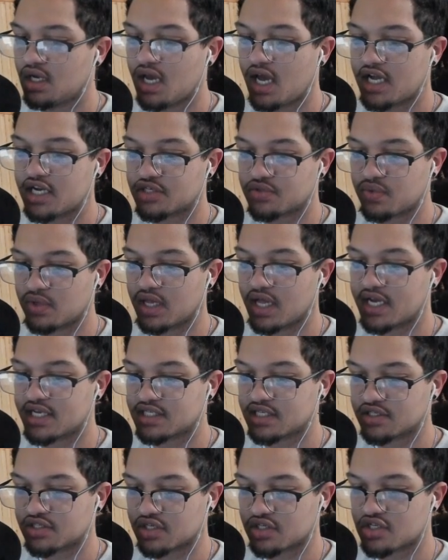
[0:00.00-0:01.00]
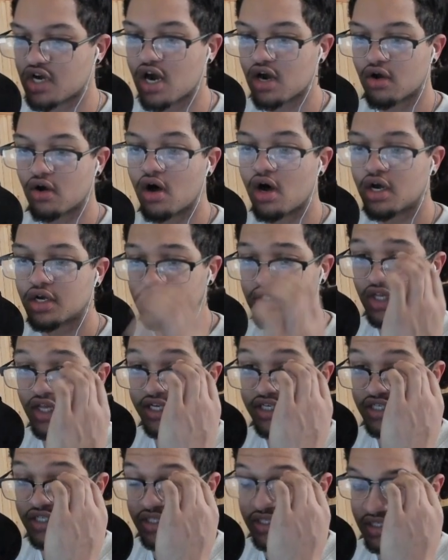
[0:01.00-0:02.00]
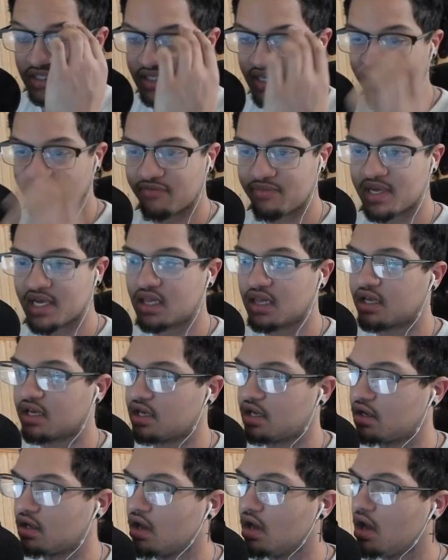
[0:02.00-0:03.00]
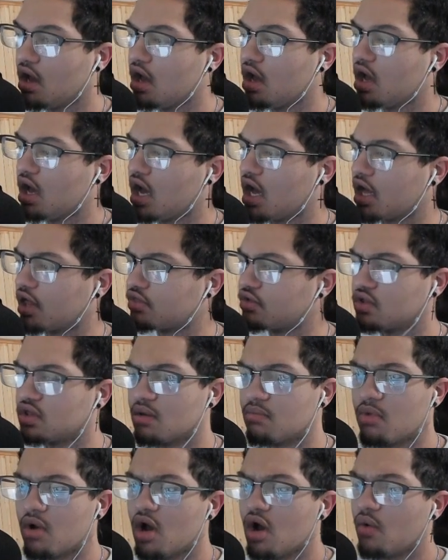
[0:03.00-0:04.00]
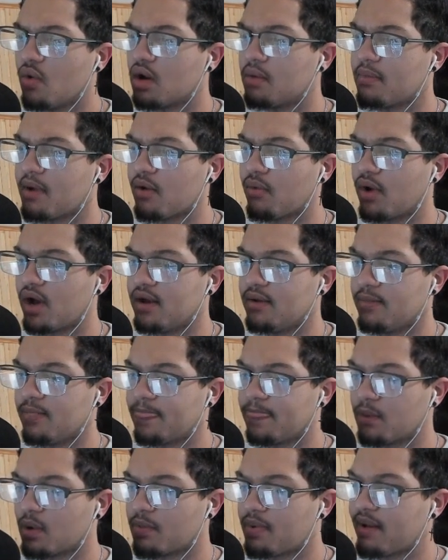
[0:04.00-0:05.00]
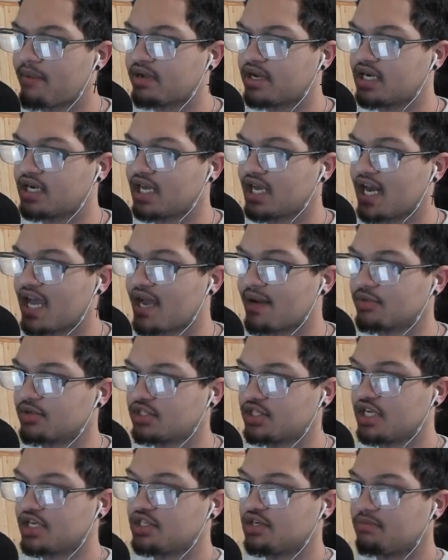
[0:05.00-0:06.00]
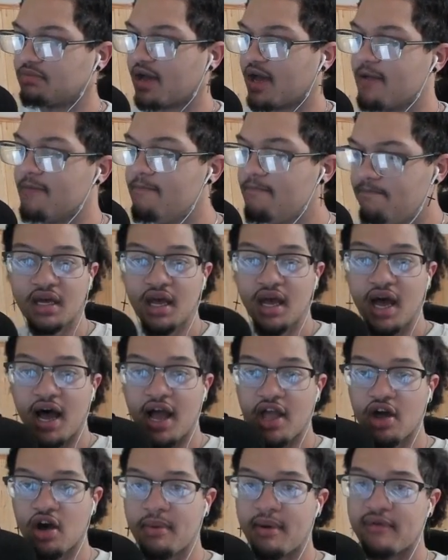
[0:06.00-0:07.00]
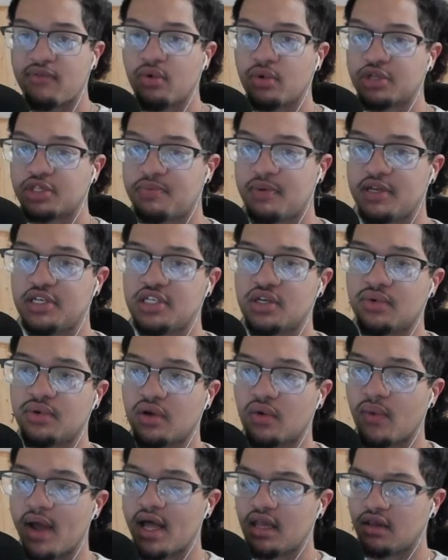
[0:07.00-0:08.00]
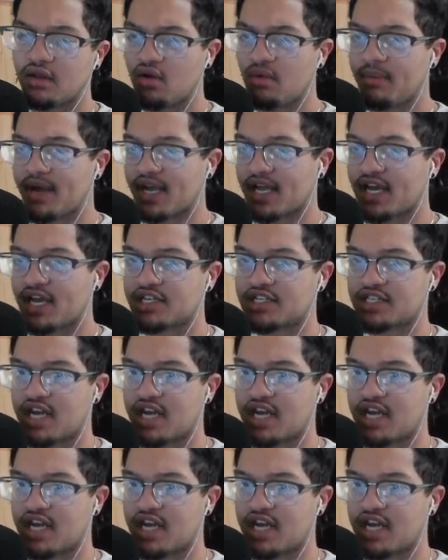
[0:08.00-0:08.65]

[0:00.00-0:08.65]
I just realized there's a toggle all selections instead of me clicking uh, through them one by one. We're probably going to get a Hammer Station, but I hope everyone's been doing well. Oh my gosh.